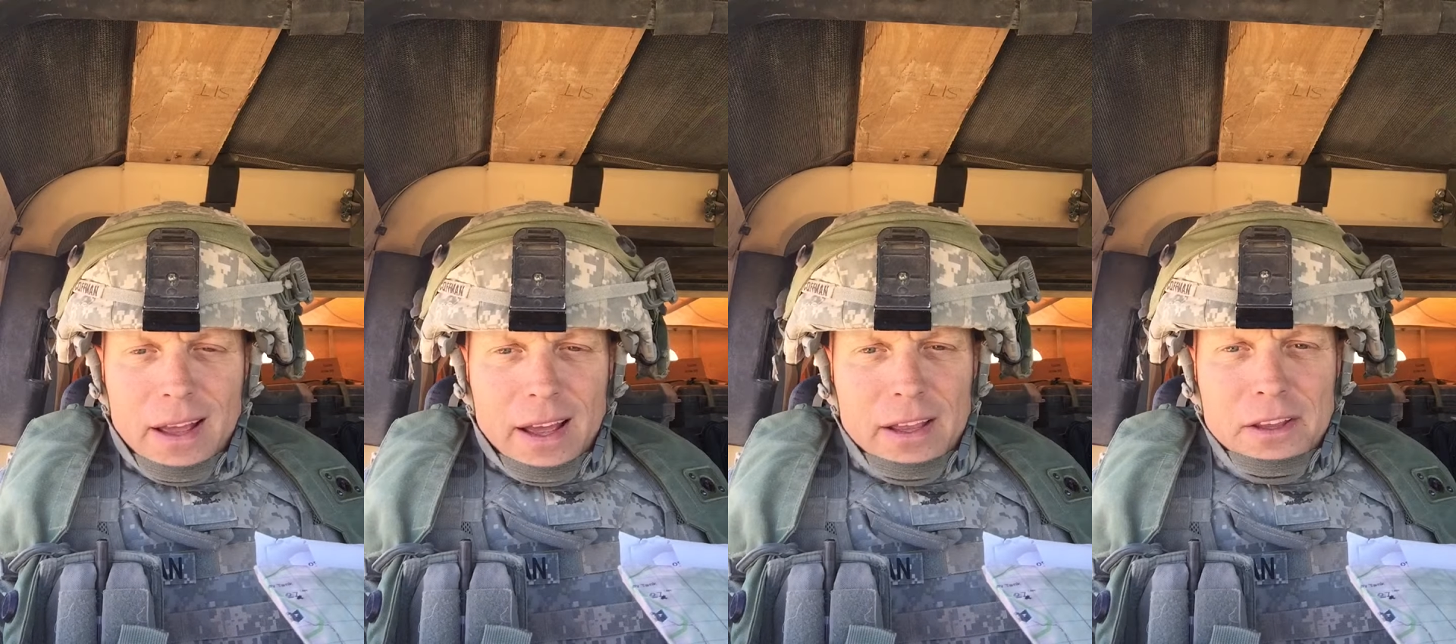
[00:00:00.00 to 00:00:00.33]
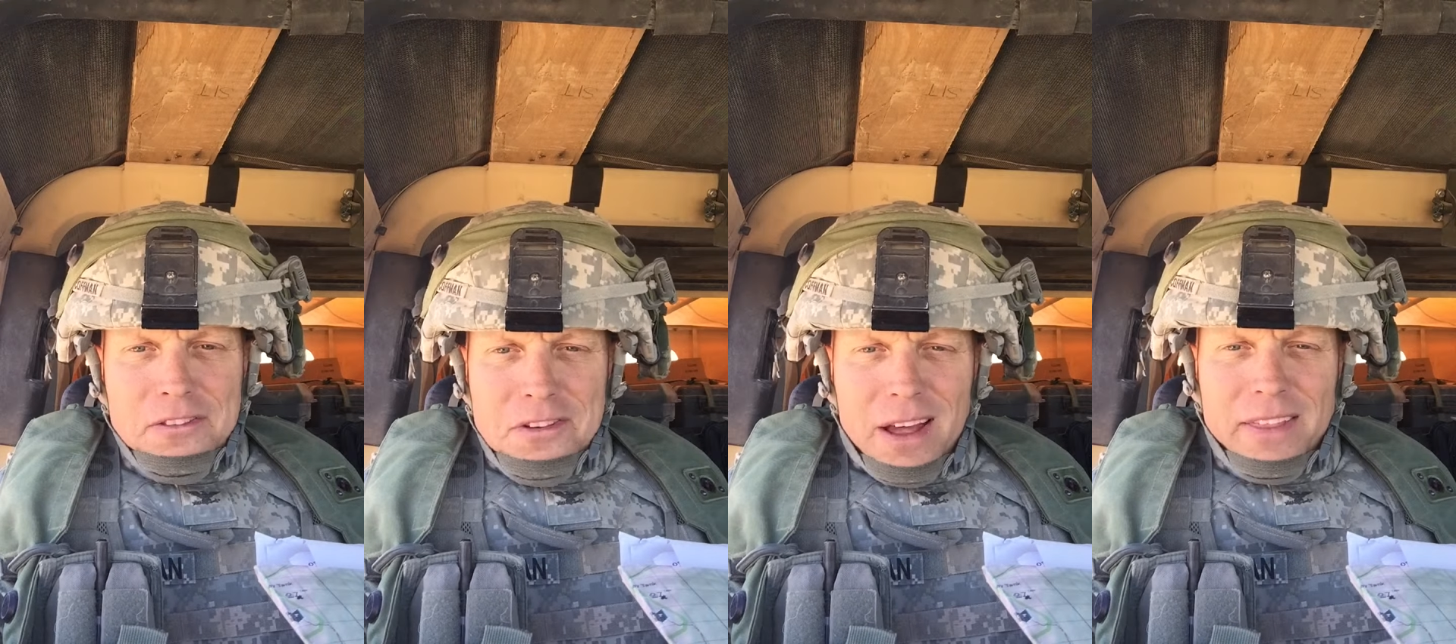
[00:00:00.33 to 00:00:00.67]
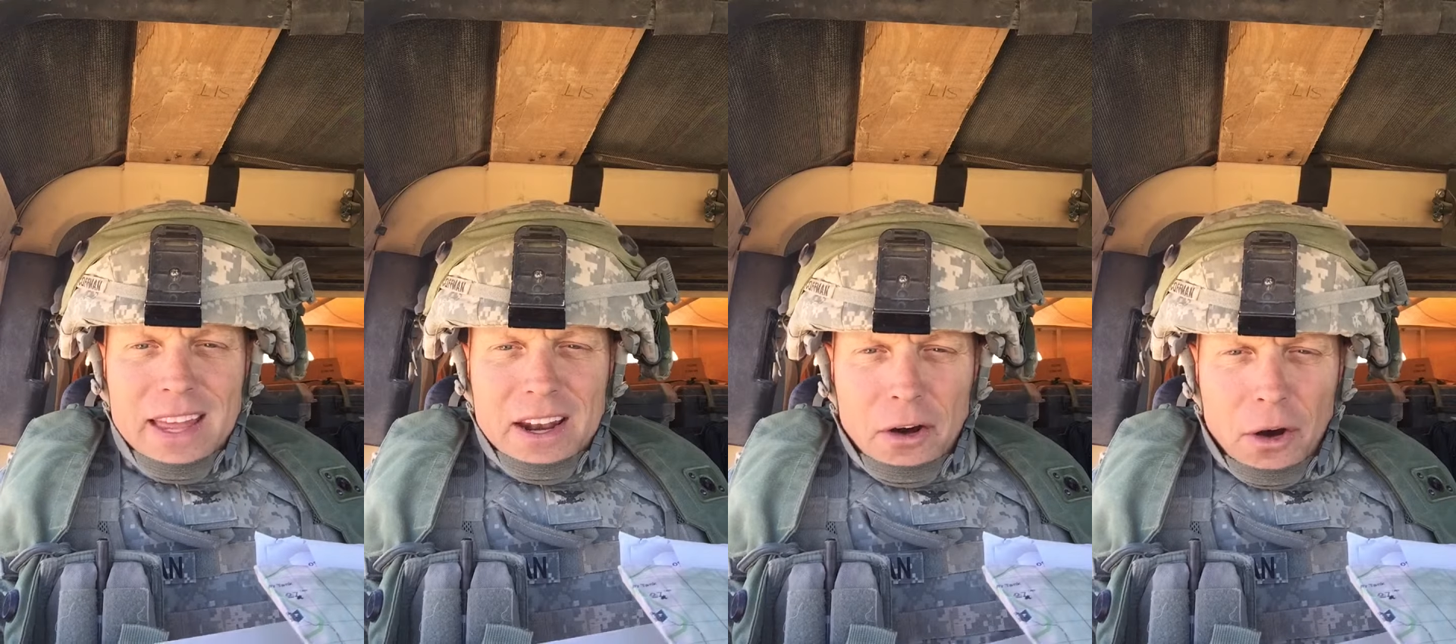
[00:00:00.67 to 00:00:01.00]
It's not
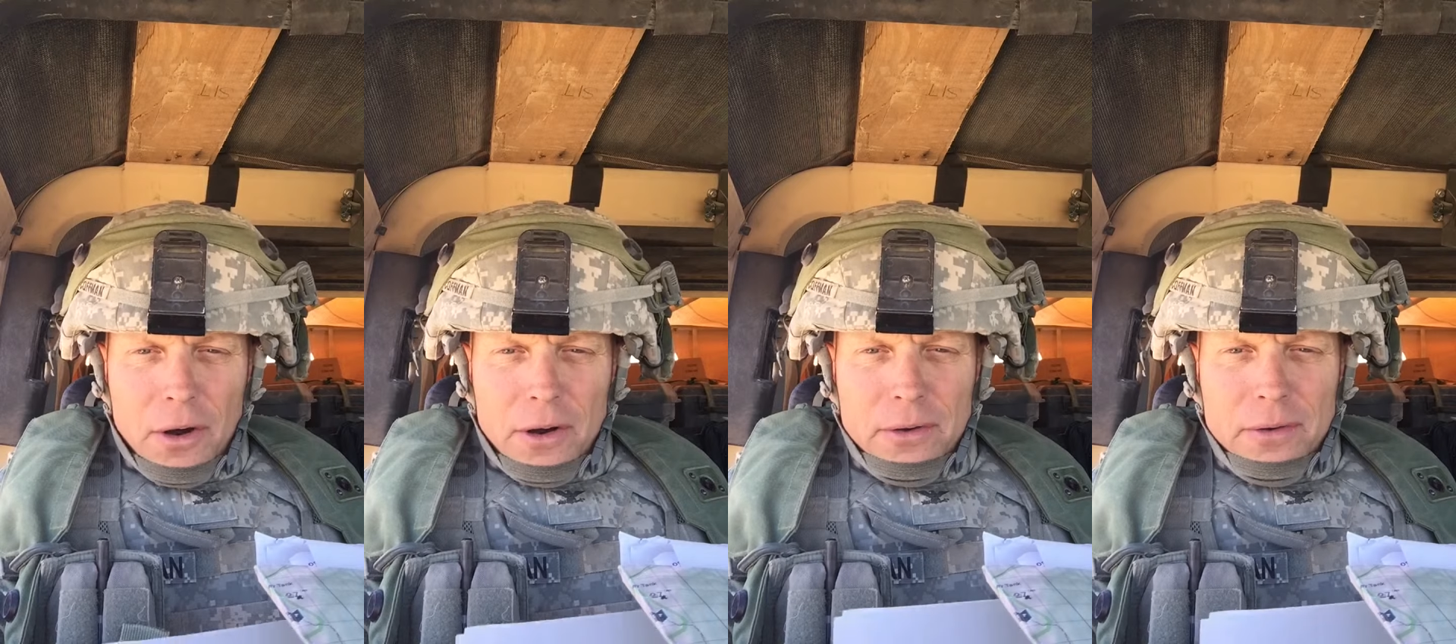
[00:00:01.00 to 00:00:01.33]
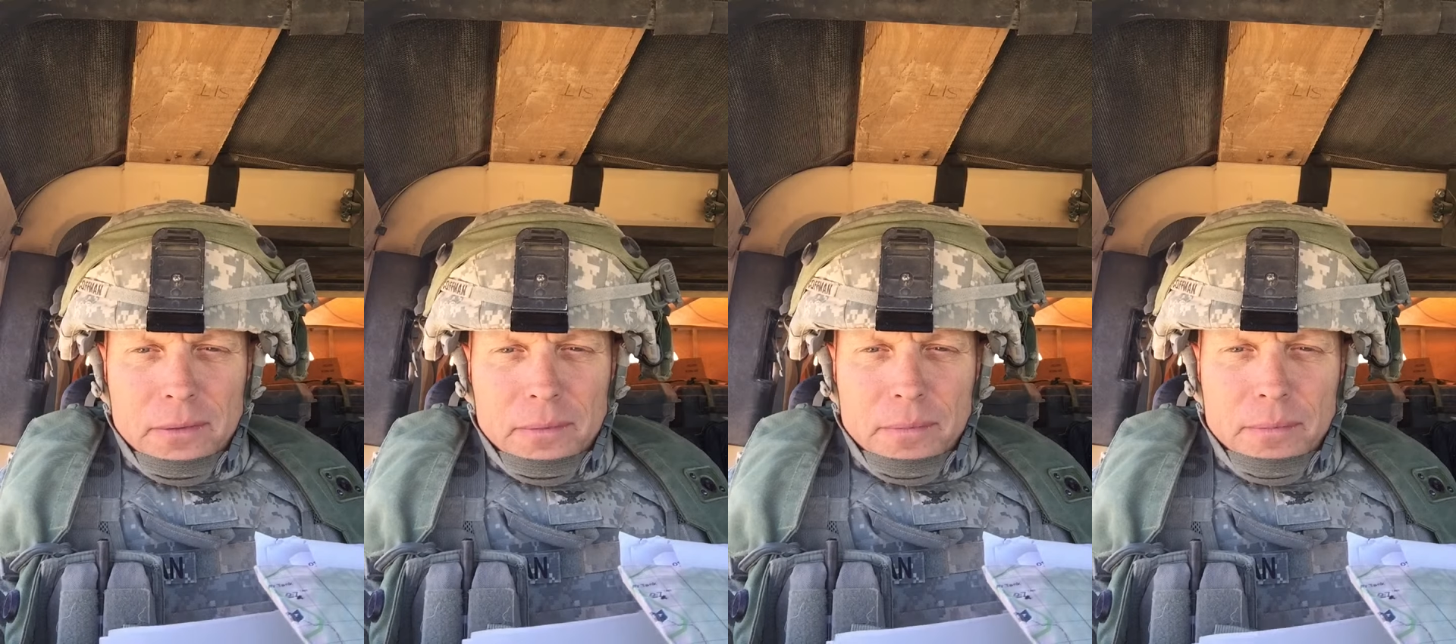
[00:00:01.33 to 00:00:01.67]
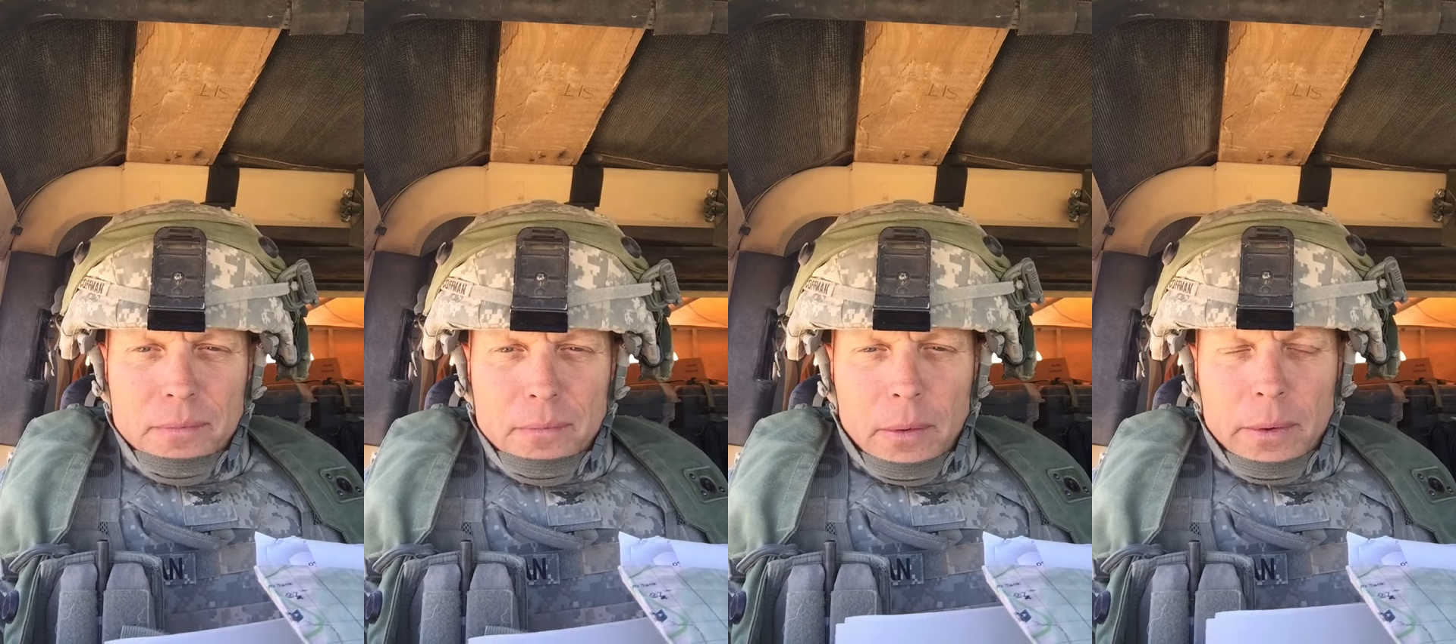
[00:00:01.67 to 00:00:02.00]
that hard,
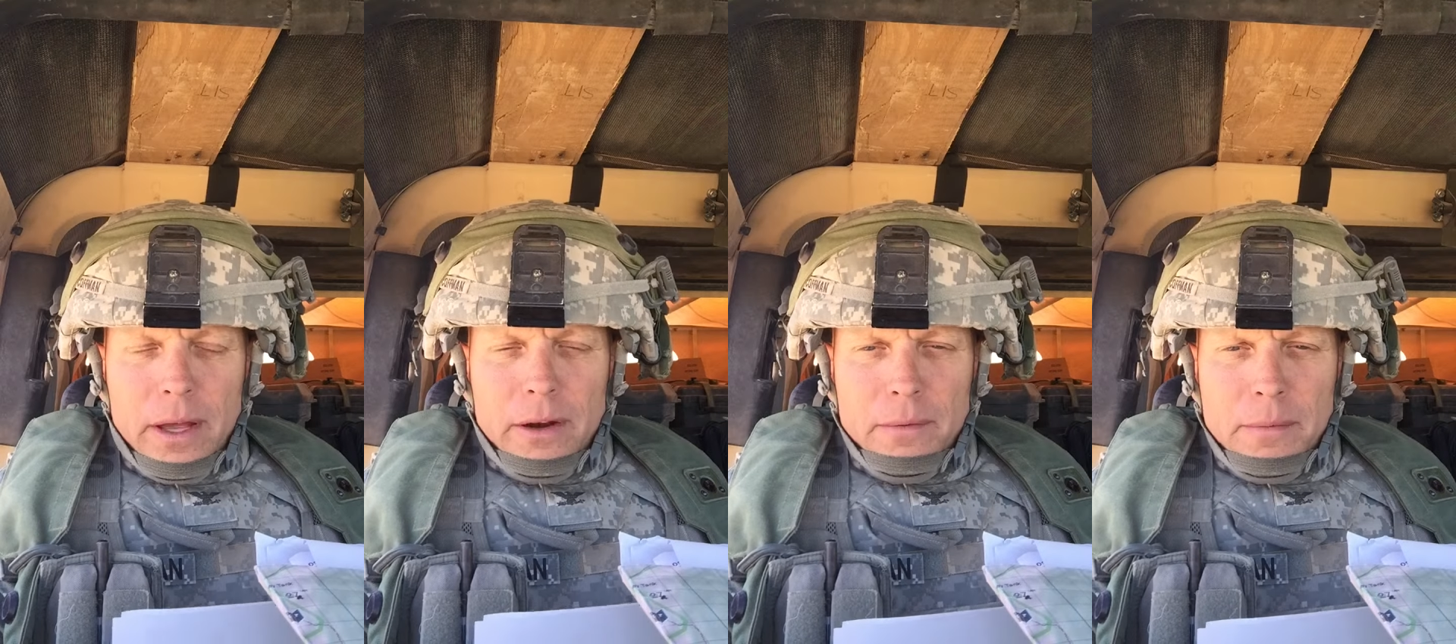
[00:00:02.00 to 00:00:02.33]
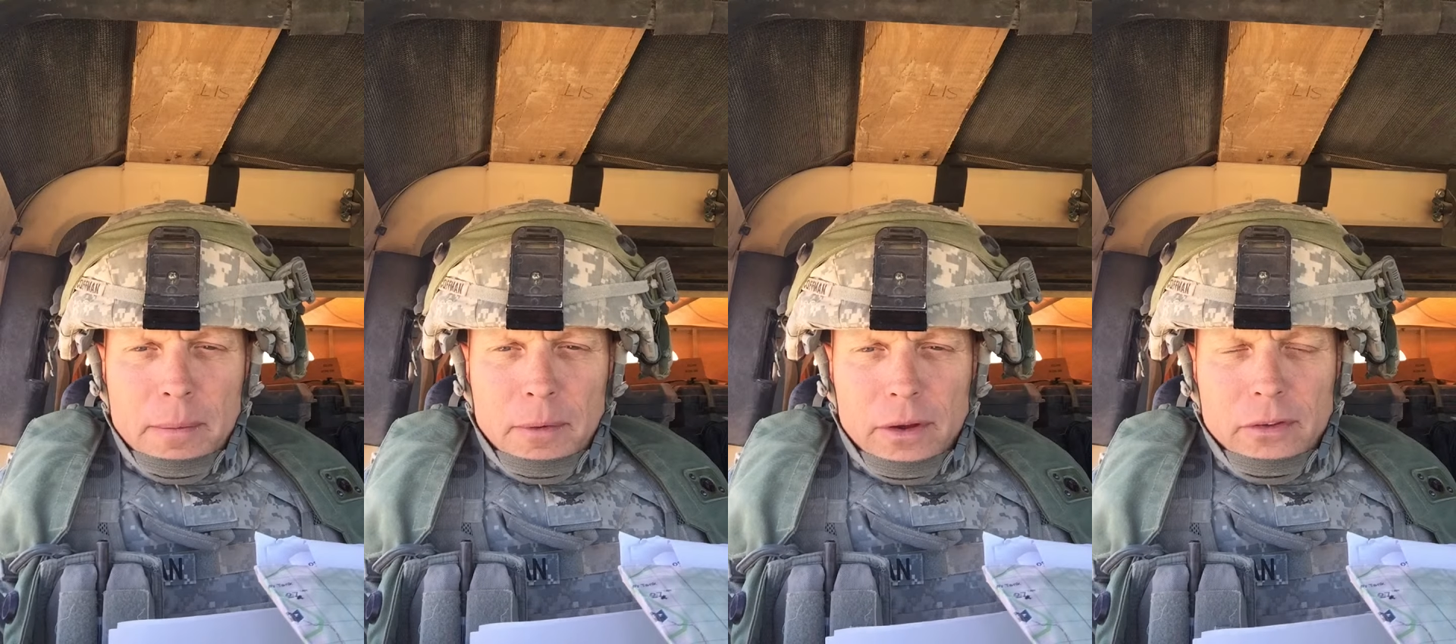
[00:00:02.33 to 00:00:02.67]
but we got to remember